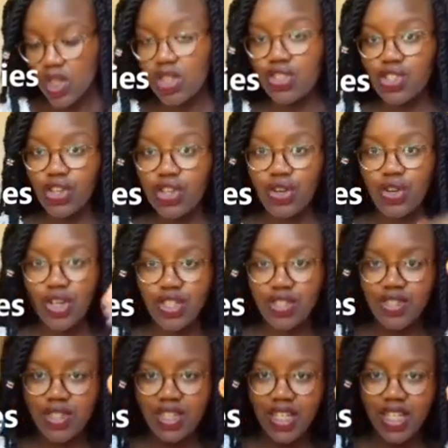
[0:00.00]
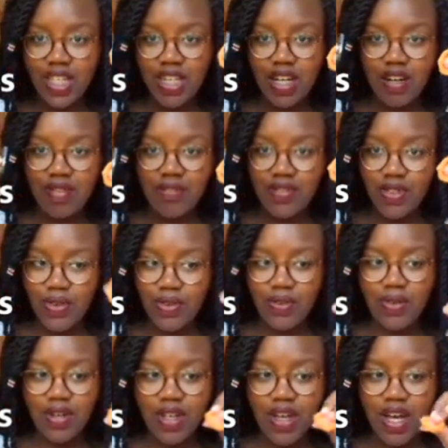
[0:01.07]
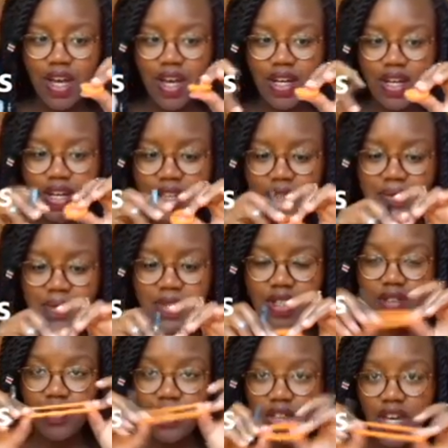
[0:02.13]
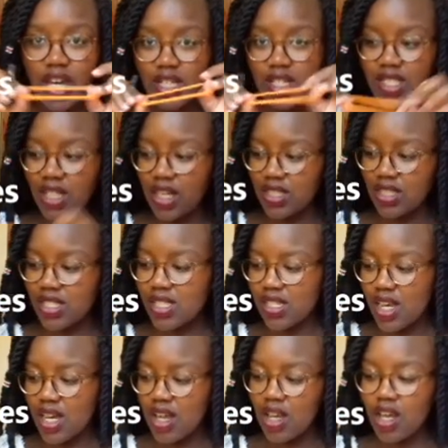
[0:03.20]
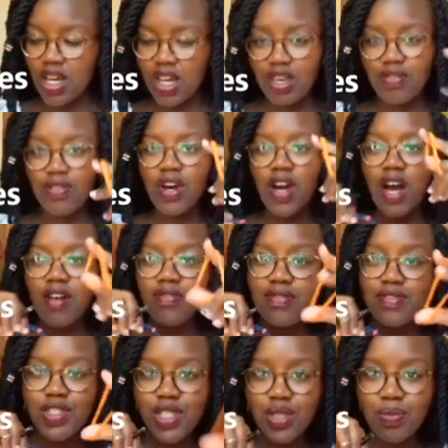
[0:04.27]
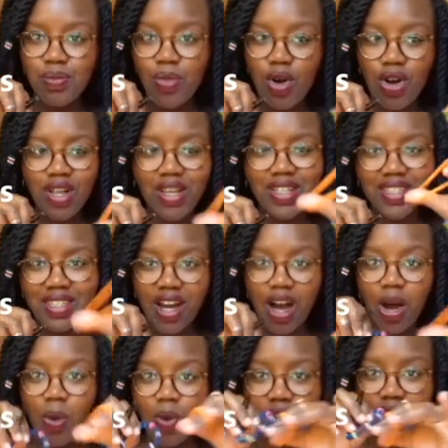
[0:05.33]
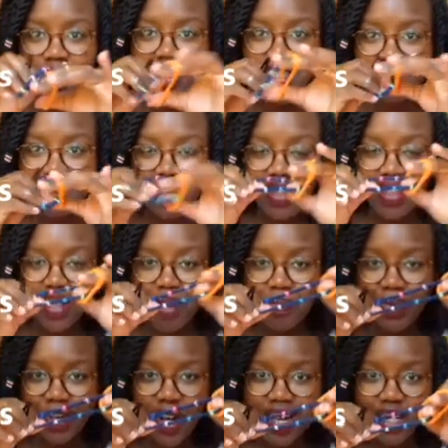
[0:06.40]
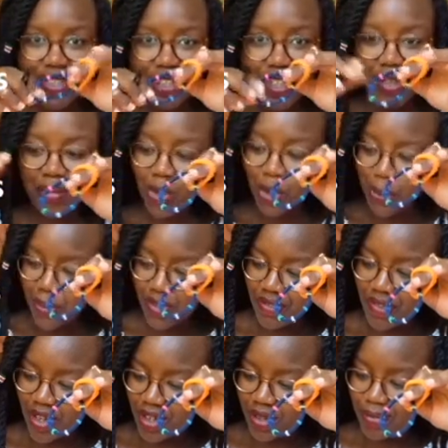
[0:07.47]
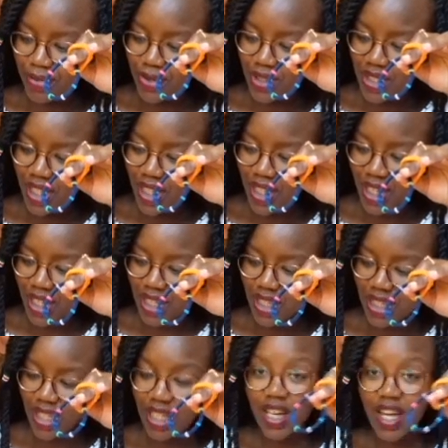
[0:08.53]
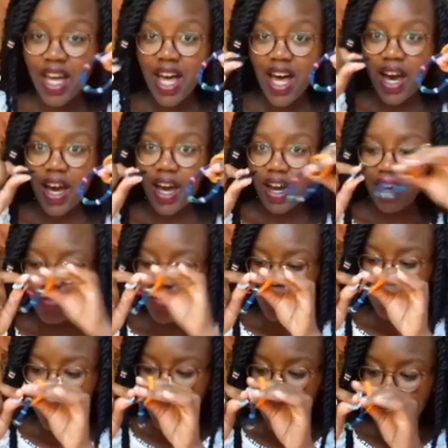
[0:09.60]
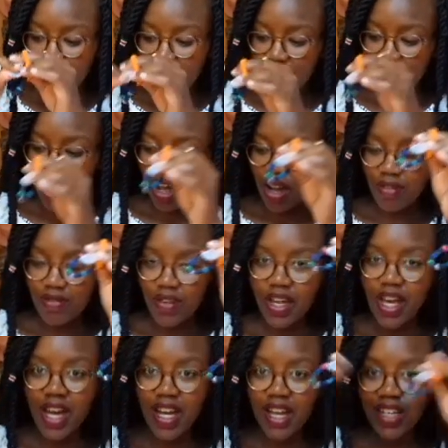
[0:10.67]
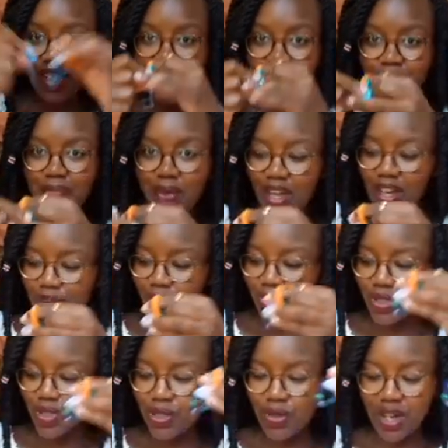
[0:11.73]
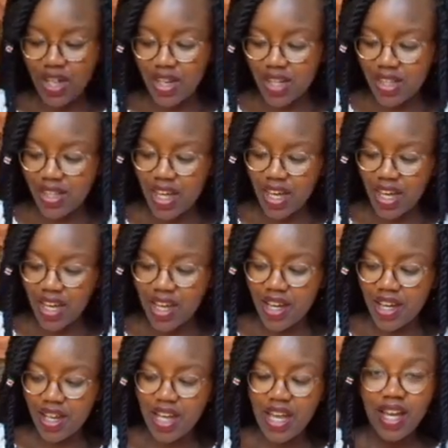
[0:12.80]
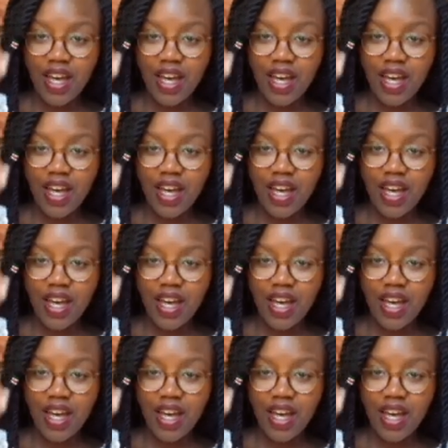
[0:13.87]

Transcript: So you're going to need a few hair clips, a few hair ties. If you have small dark ones, they're actually more preferable than anything. I have a beret, I have a hair clip, and also another hair